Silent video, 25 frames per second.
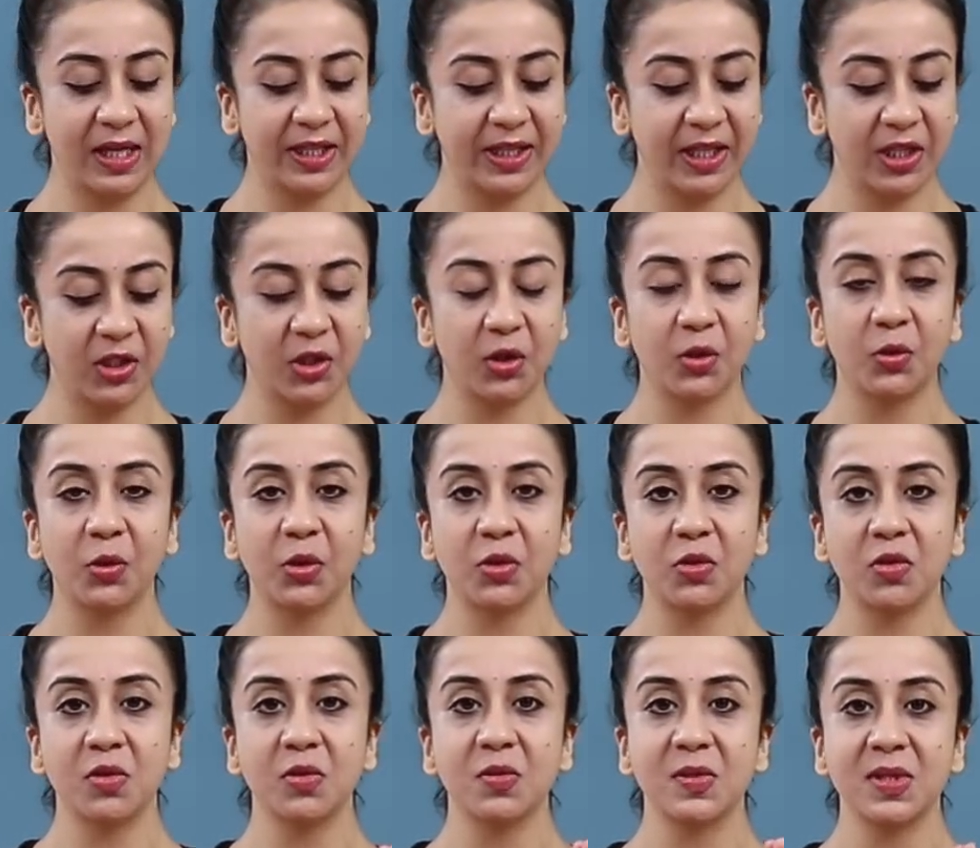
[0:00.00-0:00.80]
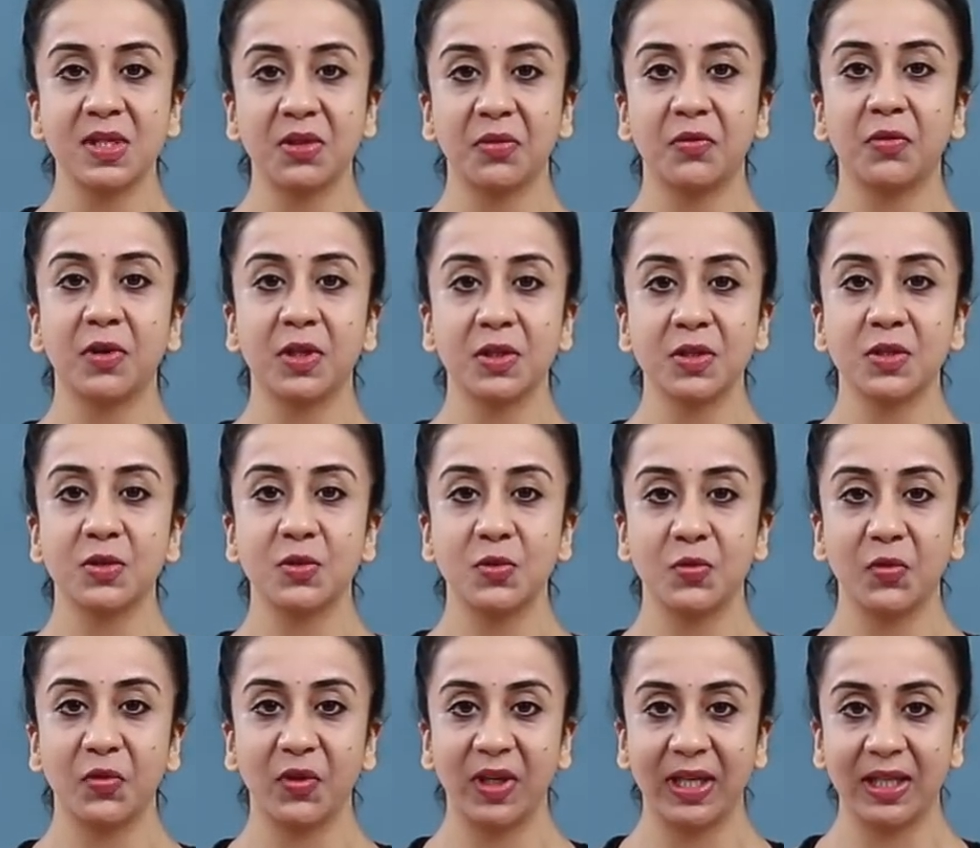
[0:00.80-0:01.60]
Again, you're going to use the first
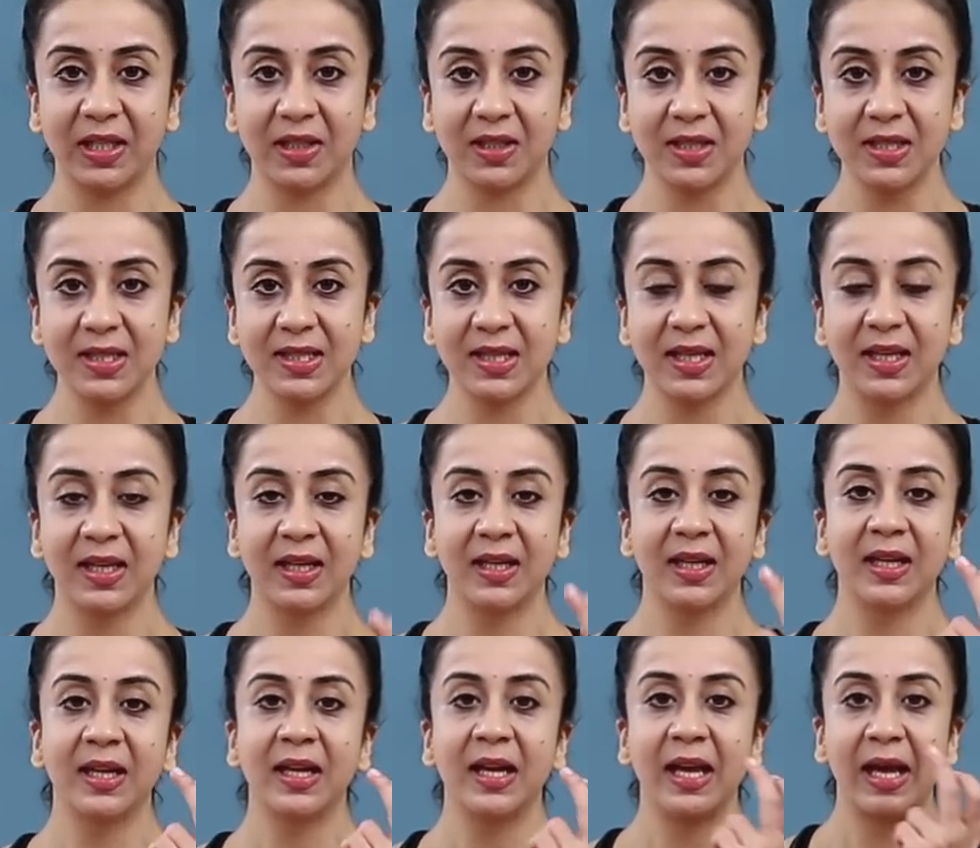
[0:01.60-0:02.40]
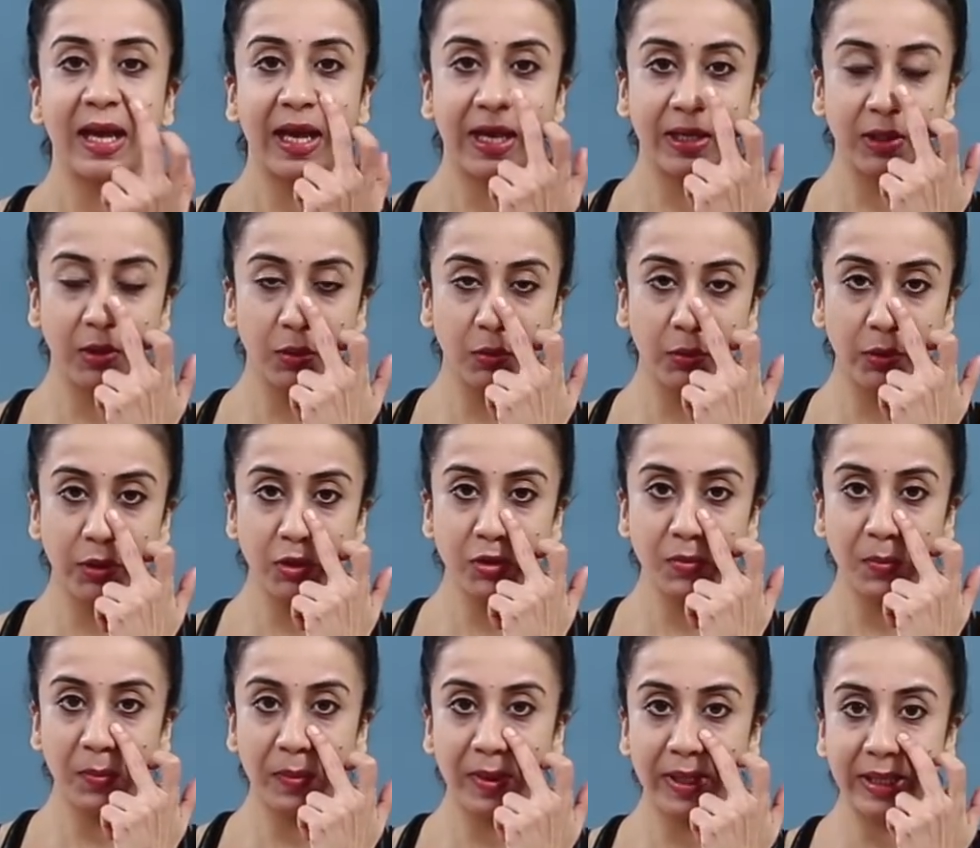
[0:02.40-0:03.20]
2 fingers and you're
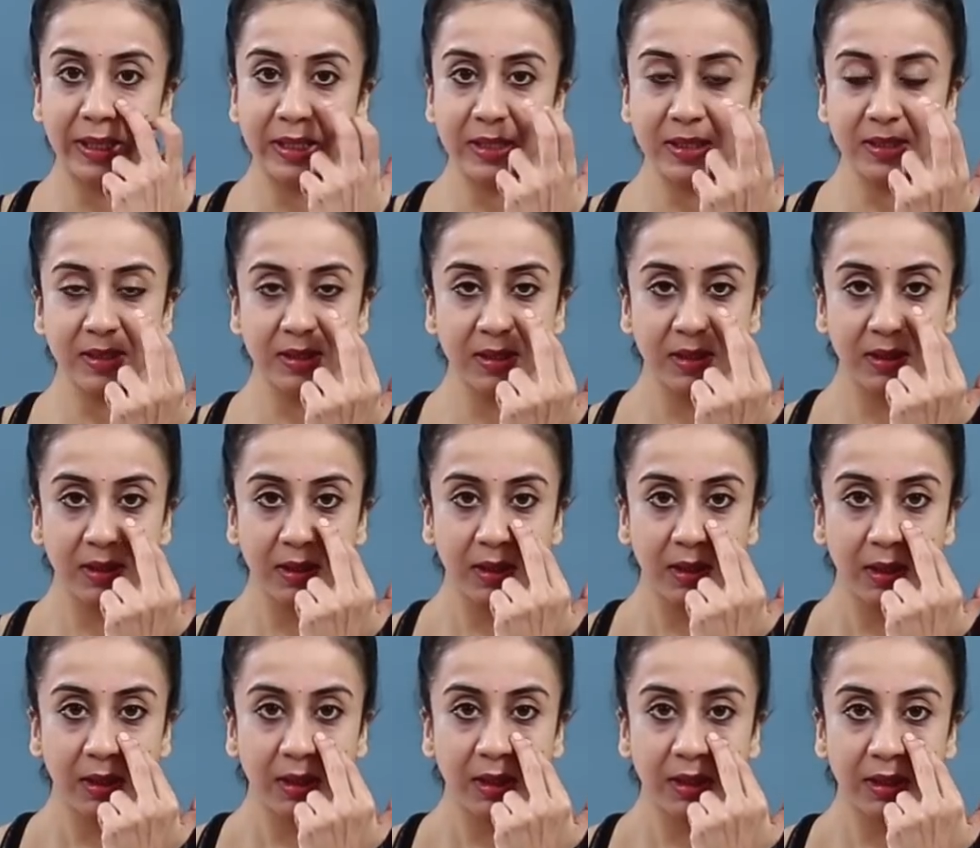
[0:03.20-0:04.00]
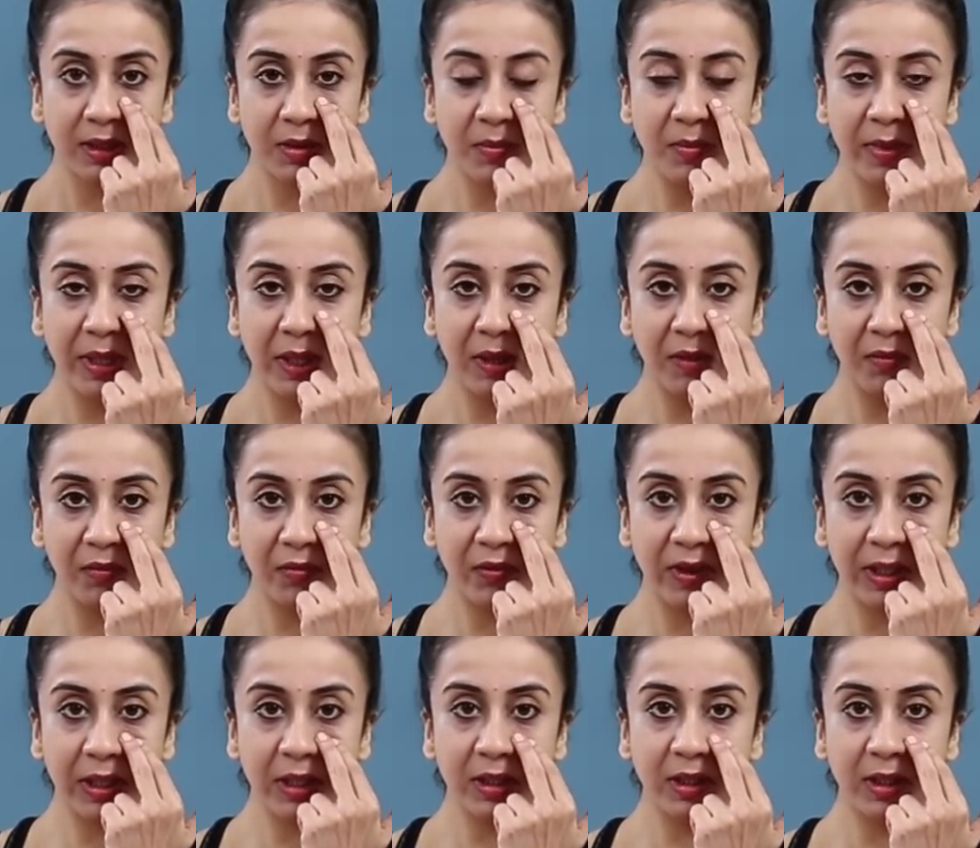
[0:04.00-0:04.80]
going to place the middle
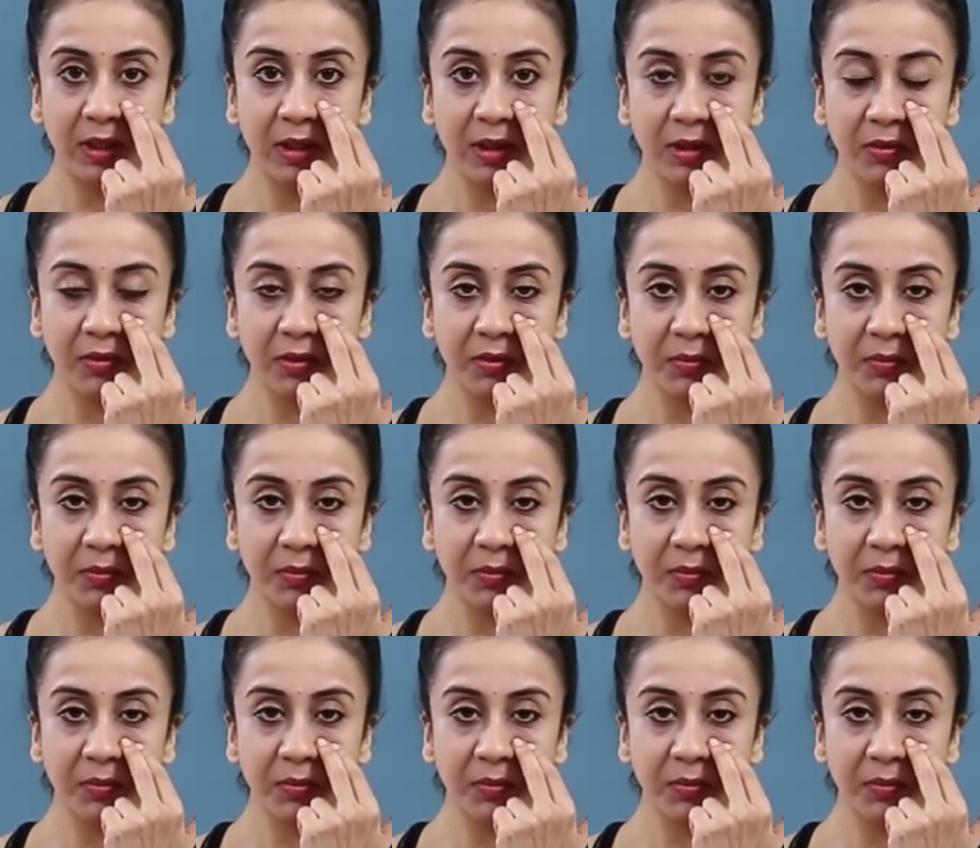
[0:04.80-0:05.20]
finger